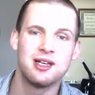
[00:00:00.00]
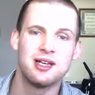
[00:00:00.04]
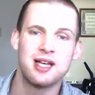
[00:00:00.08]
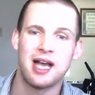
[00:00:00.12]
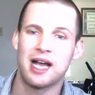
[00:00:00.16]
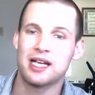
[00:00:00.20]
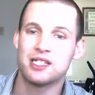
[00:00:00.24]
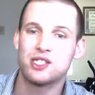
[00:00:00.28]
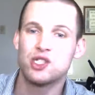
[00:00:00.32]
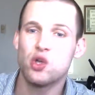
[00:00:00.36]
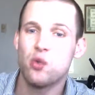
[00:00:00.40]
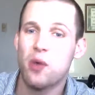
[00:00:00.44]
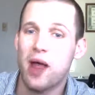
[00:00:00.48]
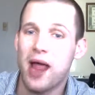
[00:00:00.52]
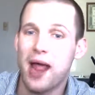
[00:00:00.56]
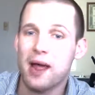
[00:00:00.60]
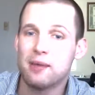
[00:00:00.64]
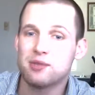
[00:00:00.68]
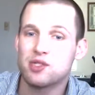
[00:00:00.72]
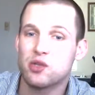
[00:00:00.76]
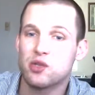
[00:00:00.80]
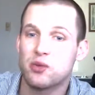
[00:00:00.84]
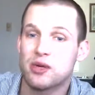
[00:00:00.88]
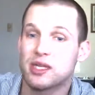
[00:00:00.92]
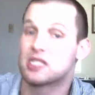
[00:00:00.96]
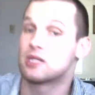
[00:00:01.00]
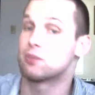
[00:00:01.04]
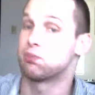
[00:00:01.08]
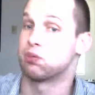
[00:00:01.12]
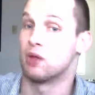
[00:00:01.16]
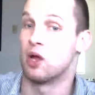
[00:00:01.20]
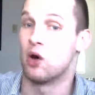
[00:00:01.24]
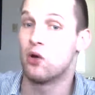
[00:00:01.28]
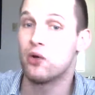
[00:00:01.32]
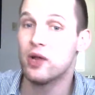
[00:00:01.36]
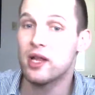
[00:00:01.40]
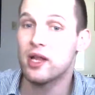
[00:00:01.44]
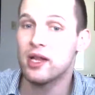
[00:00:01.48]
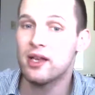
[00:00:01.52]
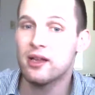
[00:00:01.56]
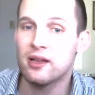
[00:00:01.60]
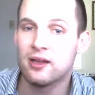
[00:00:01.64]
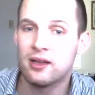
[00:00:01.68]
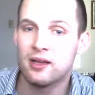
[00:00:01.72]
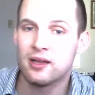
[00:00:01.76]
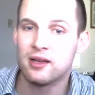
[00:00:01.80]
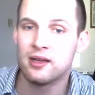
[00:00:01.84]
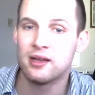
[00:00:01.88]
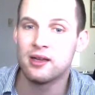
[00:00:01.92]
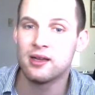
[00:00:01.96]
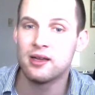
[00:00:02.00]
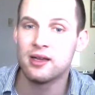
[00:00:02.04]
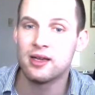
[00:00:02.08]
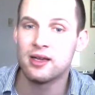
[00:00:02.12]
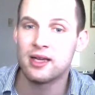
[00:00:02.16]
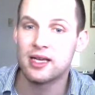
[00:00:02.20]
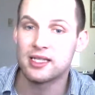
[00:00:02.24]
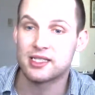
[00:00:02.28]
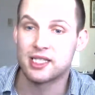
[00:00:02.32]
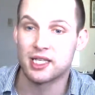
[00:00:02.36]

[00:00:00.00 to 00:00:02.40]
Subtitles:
Has New Hampshire exploded? Is